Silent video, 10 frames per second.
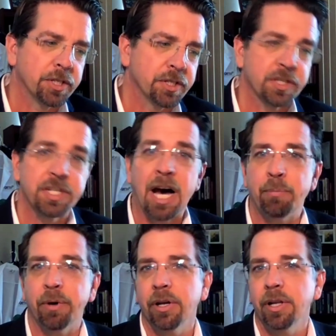
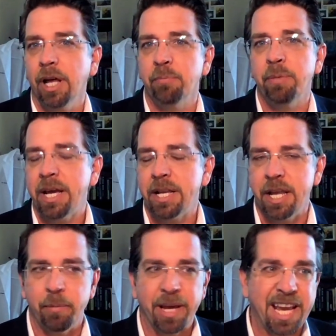stop a
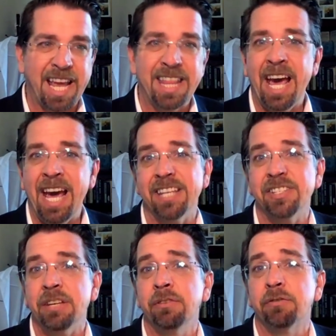pandemic, and that
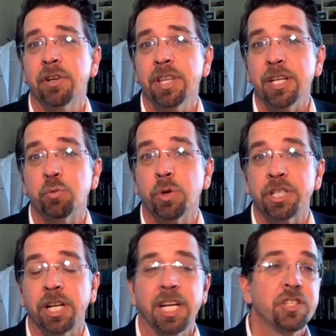is even for things where
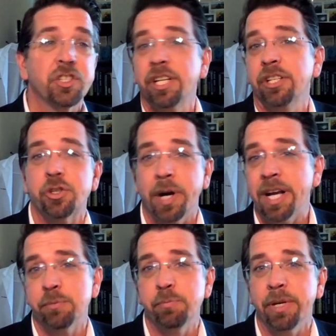kids can
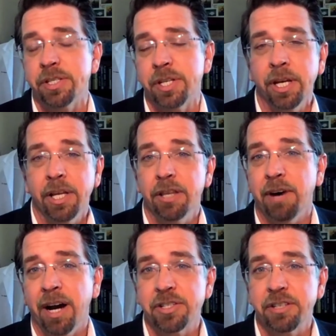transmit the
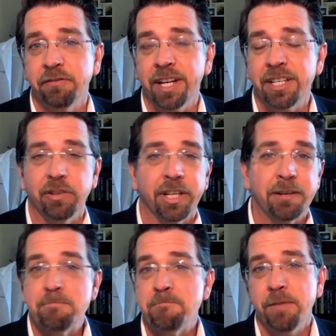virus
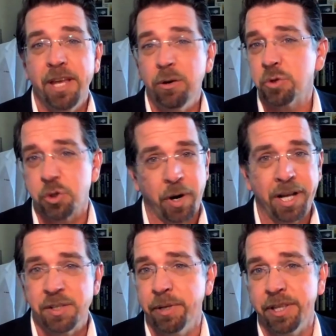effectively. They don't
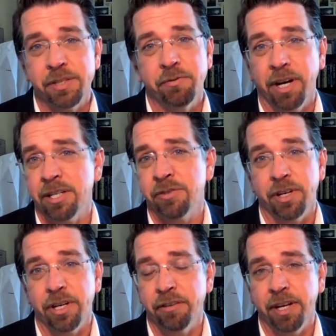transmit this virus
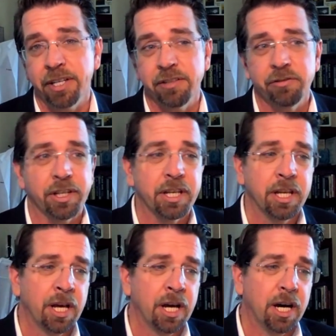very effectively.
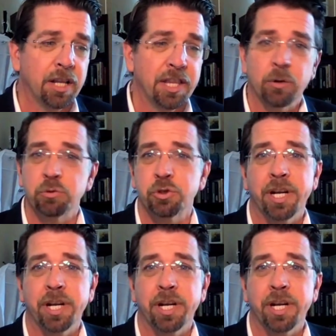They don't